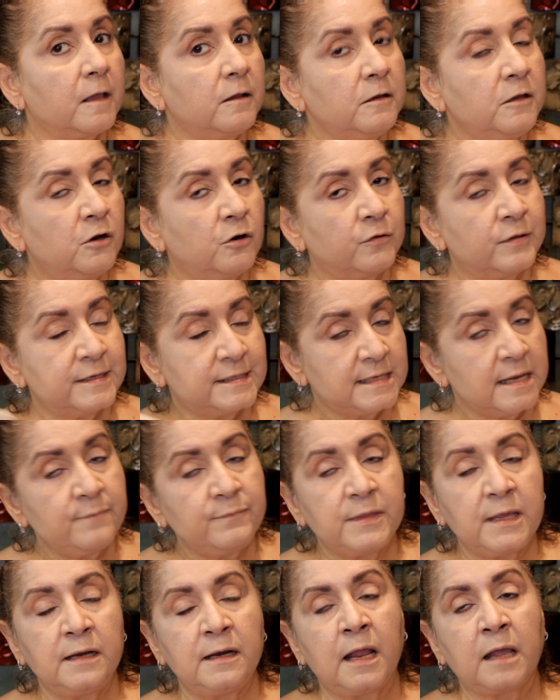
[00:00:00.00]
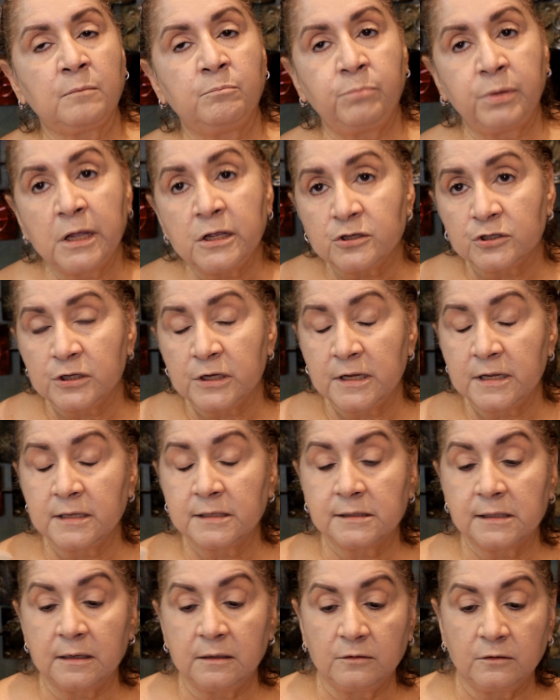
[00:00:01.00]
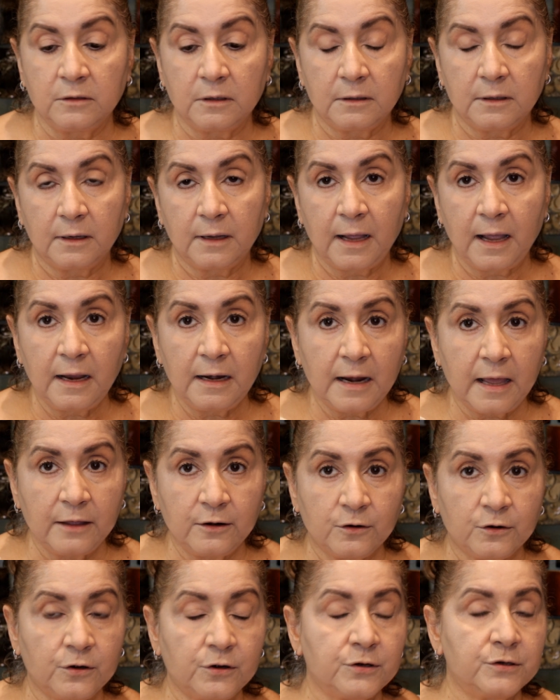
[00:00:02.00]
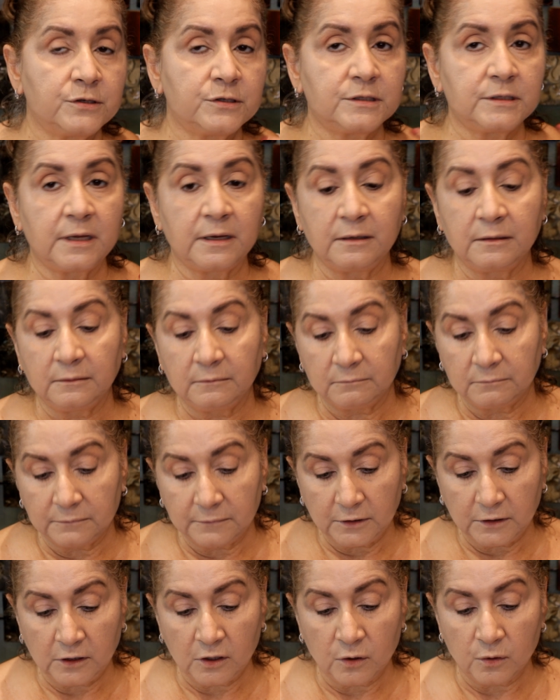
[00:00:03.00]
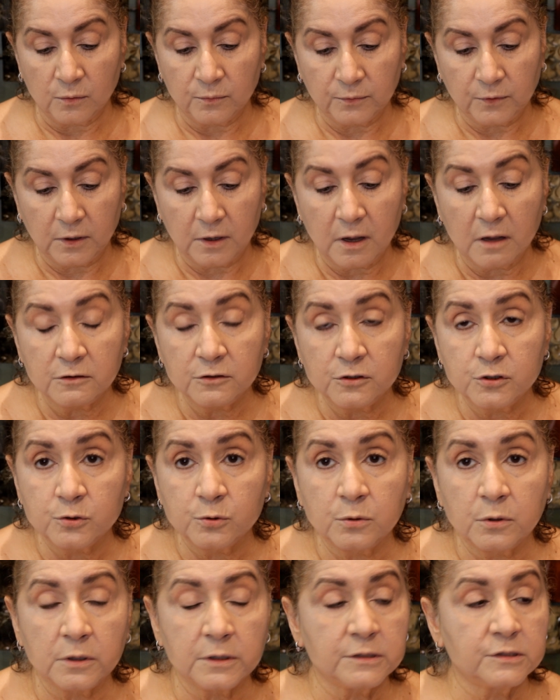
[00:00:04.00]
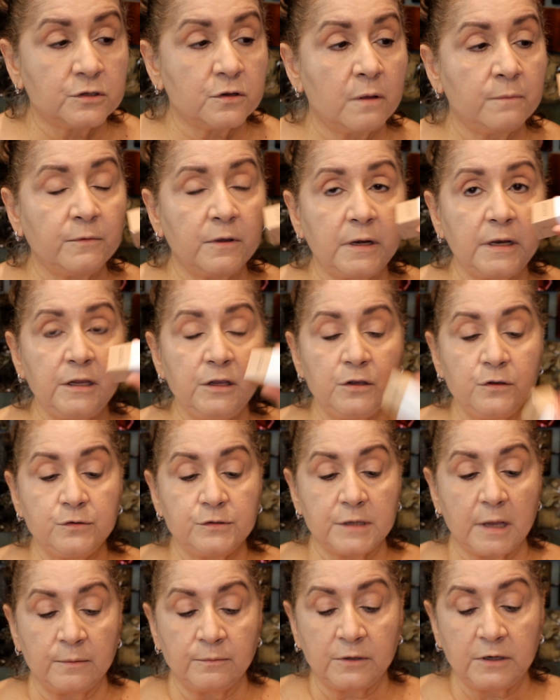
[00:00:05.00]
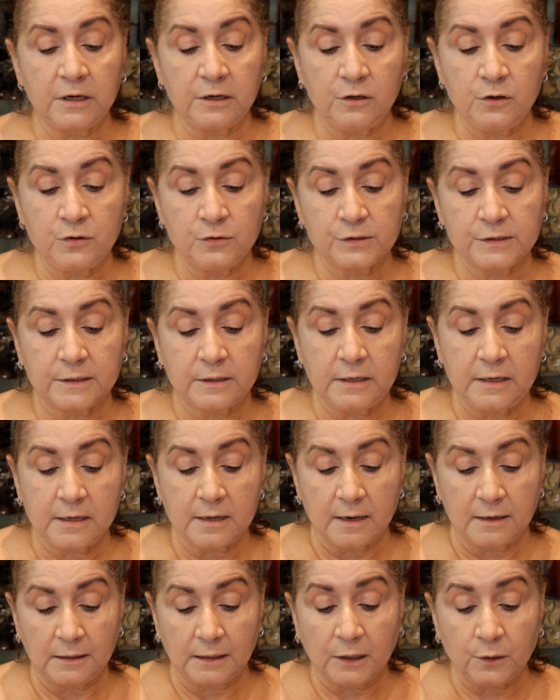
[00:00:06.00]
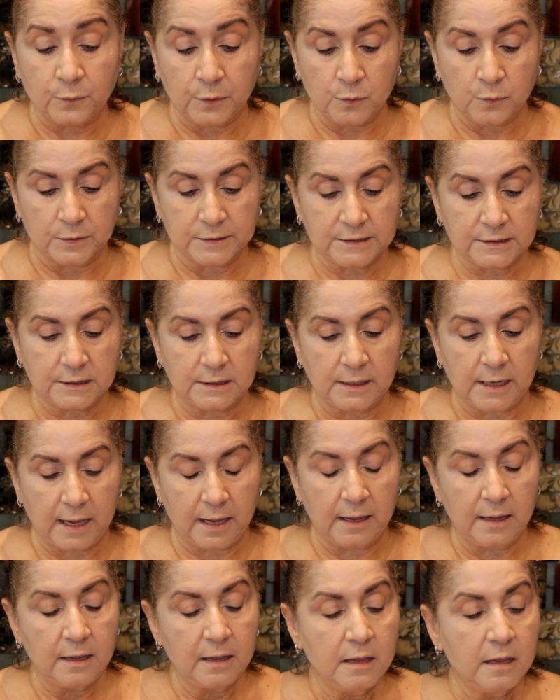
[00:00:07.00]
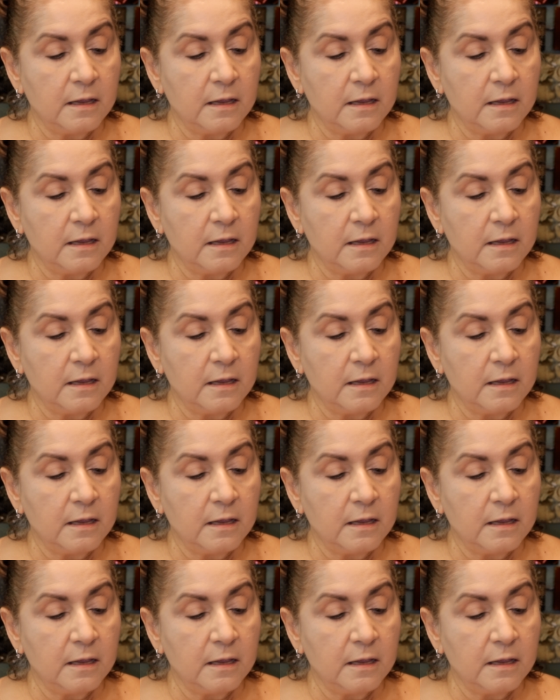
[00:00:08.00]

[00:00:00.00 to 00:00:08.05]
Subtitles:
you know, the same thing like blushes and highlighters and, you know, contour. So I'm gonna use the liquid ones today.